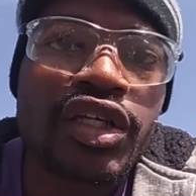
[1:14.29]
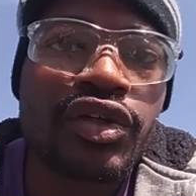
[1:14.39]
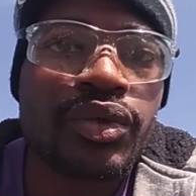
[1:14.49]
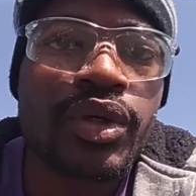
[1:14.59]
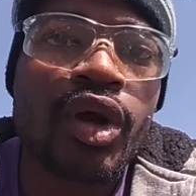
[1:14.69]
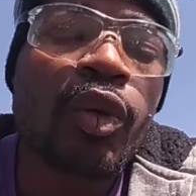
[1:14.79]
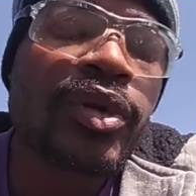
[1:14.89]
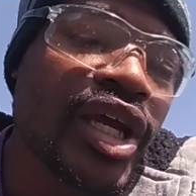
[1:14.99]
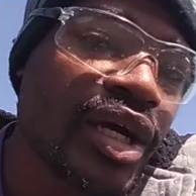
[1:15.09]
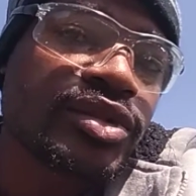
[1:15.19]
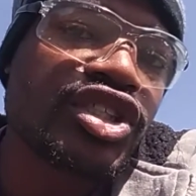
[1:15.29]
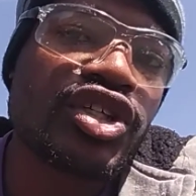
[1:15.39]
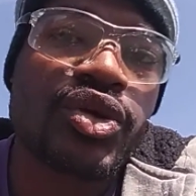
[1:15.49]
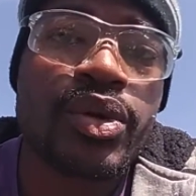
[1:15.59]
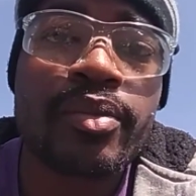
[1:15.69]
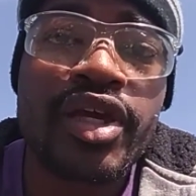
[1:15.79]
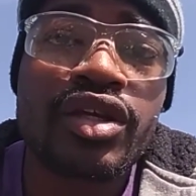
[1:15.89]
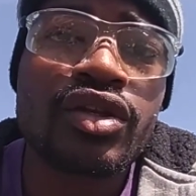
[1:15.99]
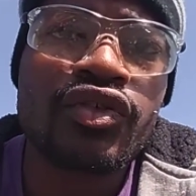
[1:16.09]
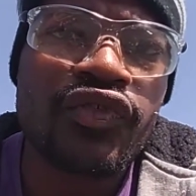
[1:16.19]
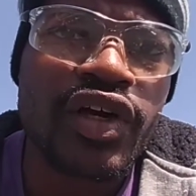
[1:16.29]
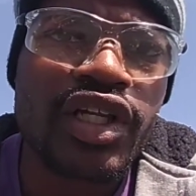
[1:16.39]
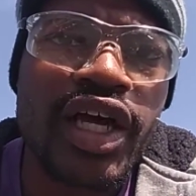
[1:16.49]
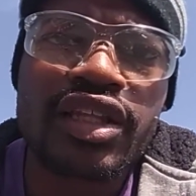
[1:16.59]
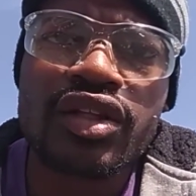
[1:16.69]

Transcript: to you and opening up to you and making you feel like